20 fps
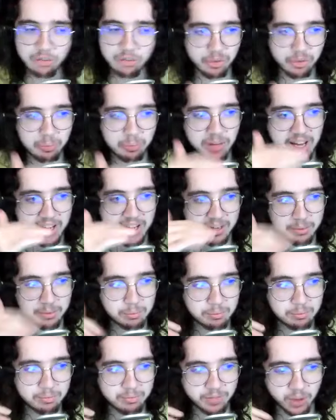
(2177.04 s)
from like
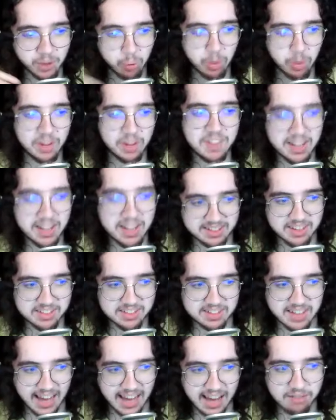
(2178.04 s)
the one that
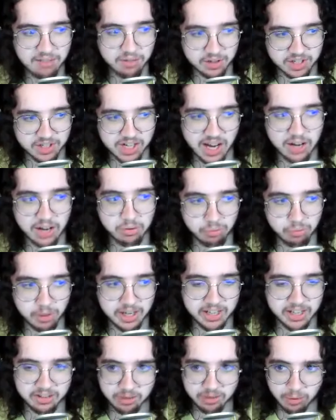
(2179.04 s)
doesn't have a shot of
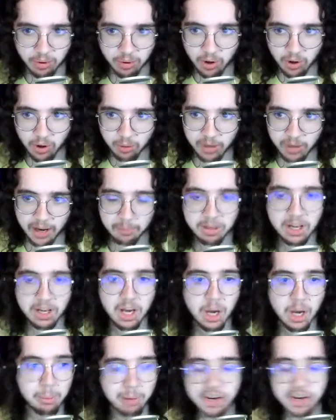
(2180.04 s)
winning to all the way up.
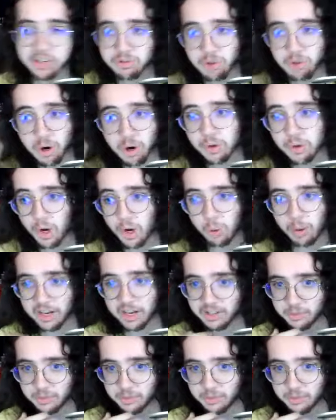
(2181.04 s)
Maestro, no way.